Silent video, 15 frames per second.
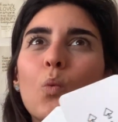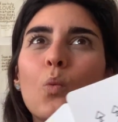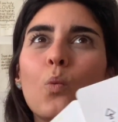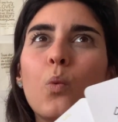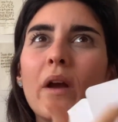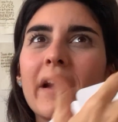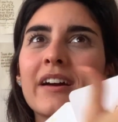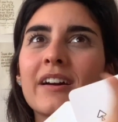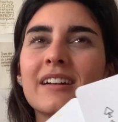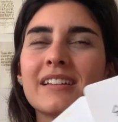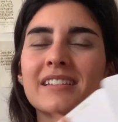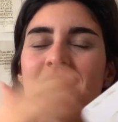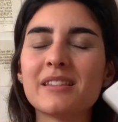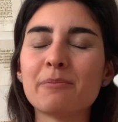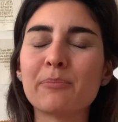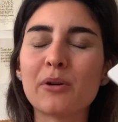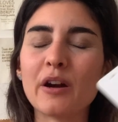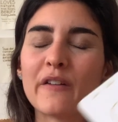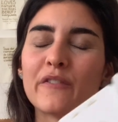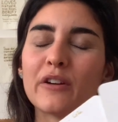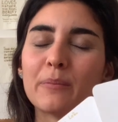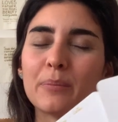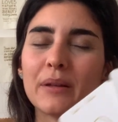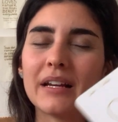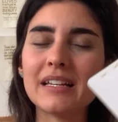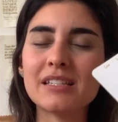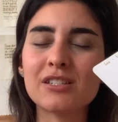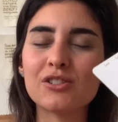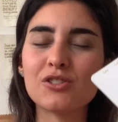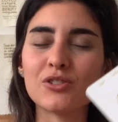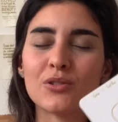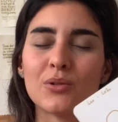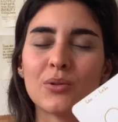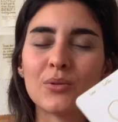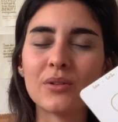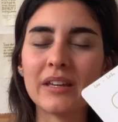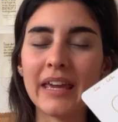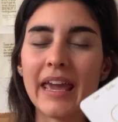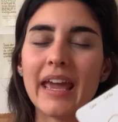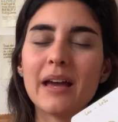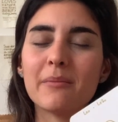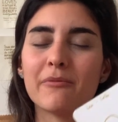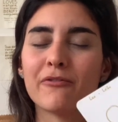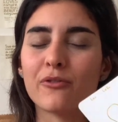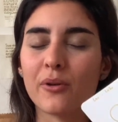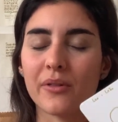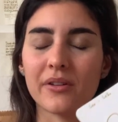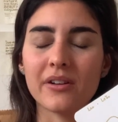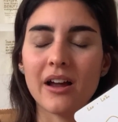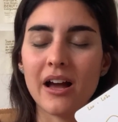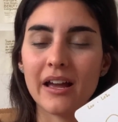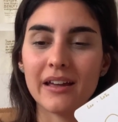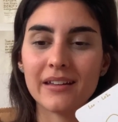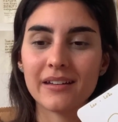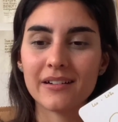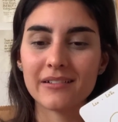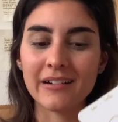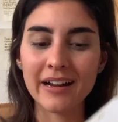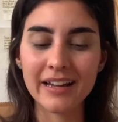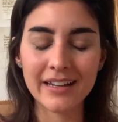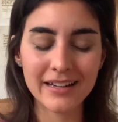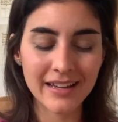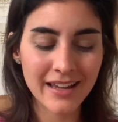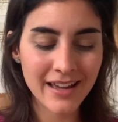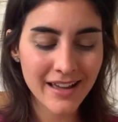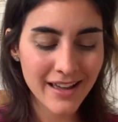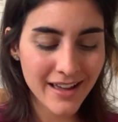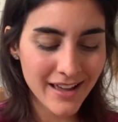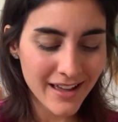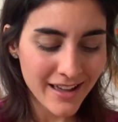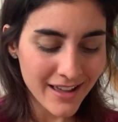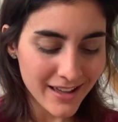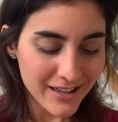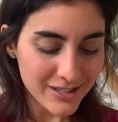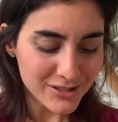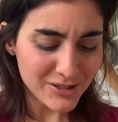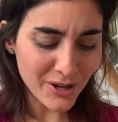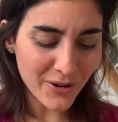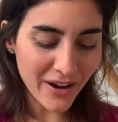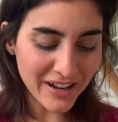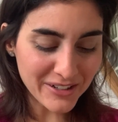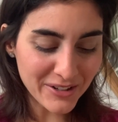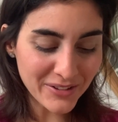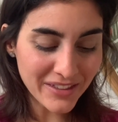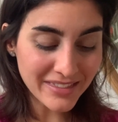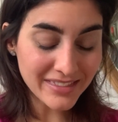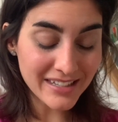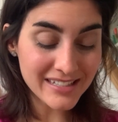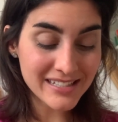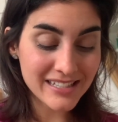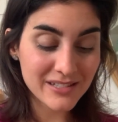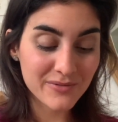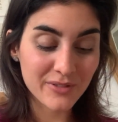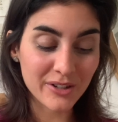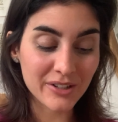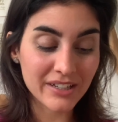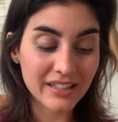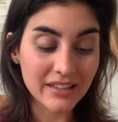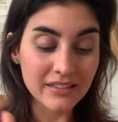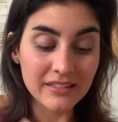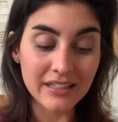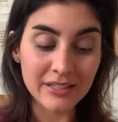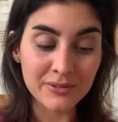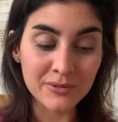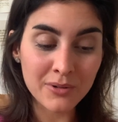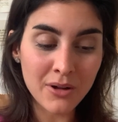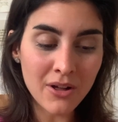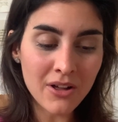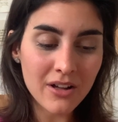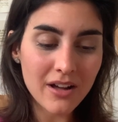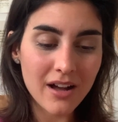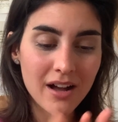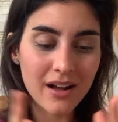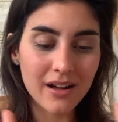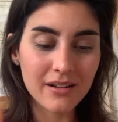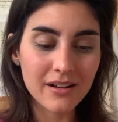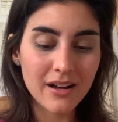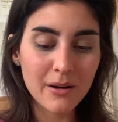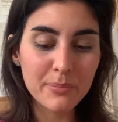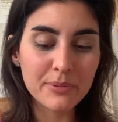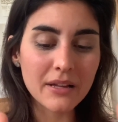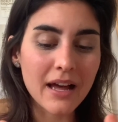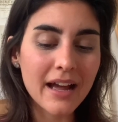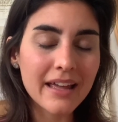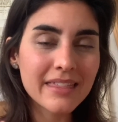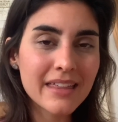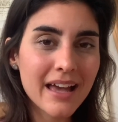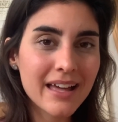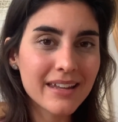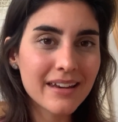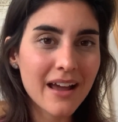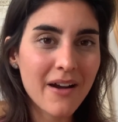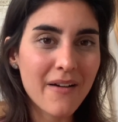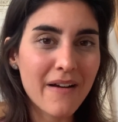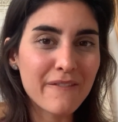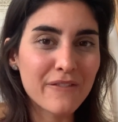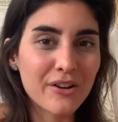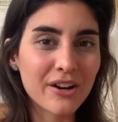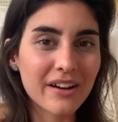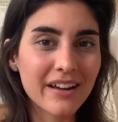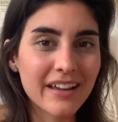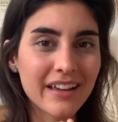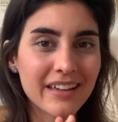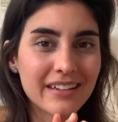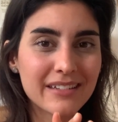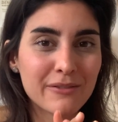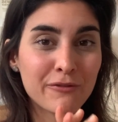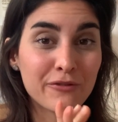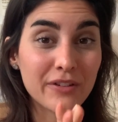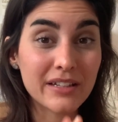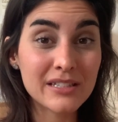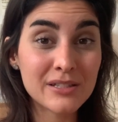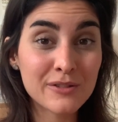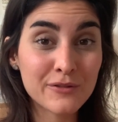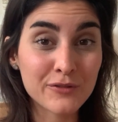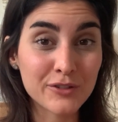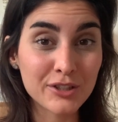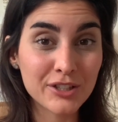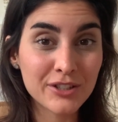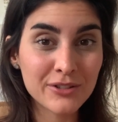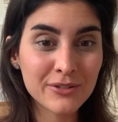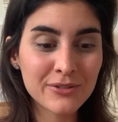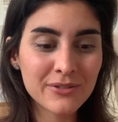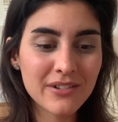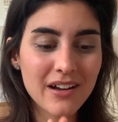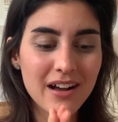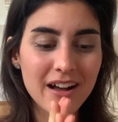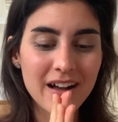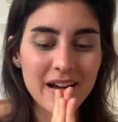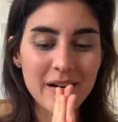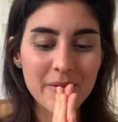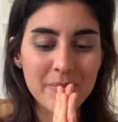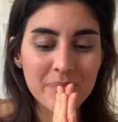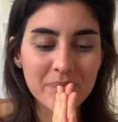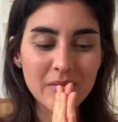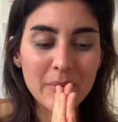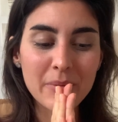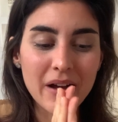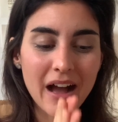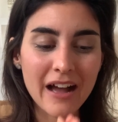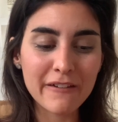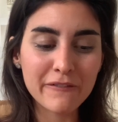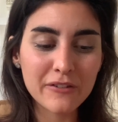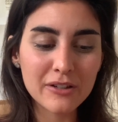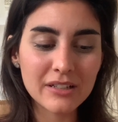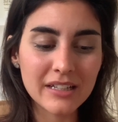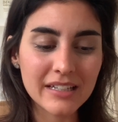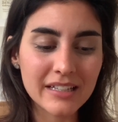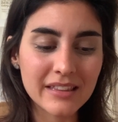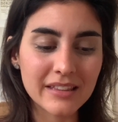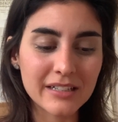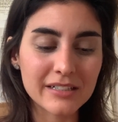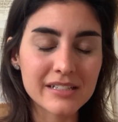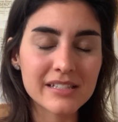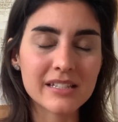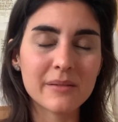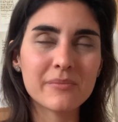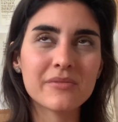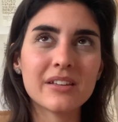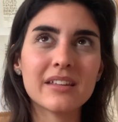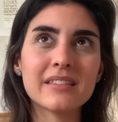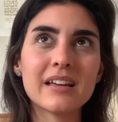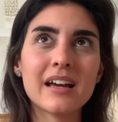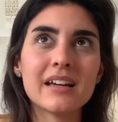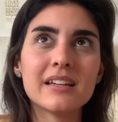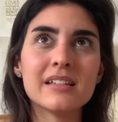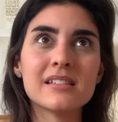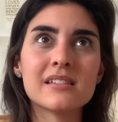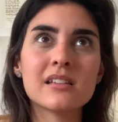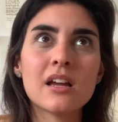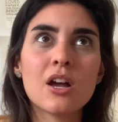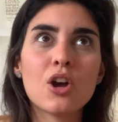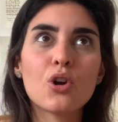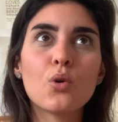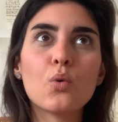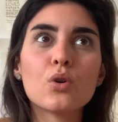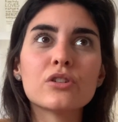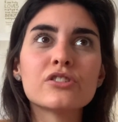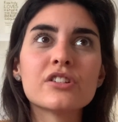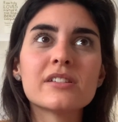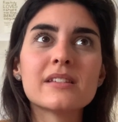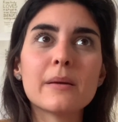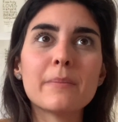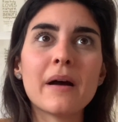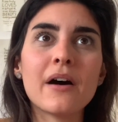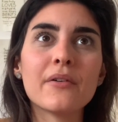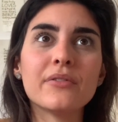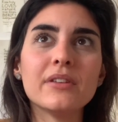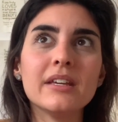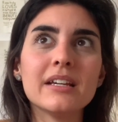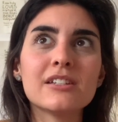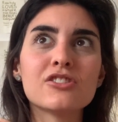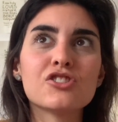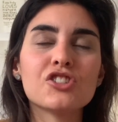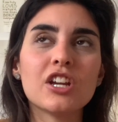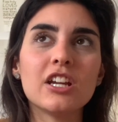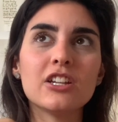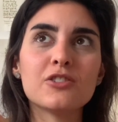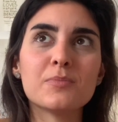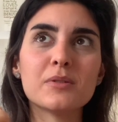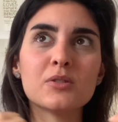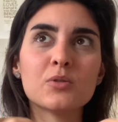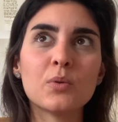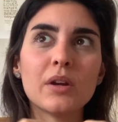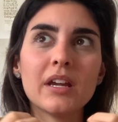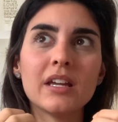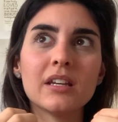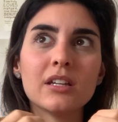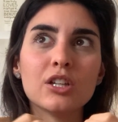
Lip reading: where is the perfect place to camp for the night, right? So I know that this is very literal. Apply that however it fits for you. But I feel like there is something that is gorgeous about the exchange between